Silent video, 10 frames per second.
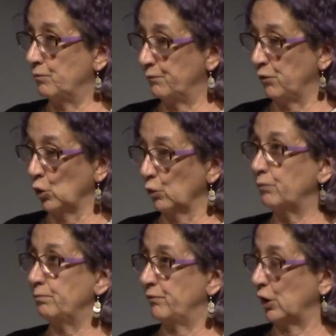full
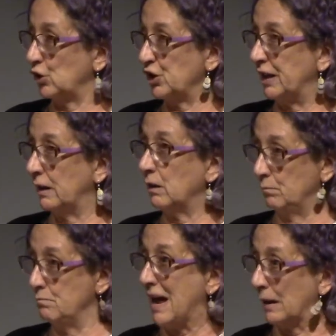functioning
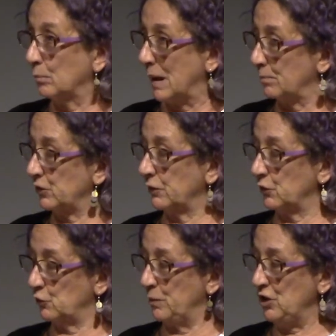male members of a
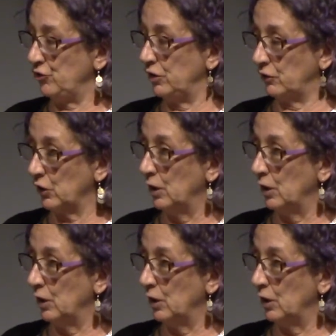species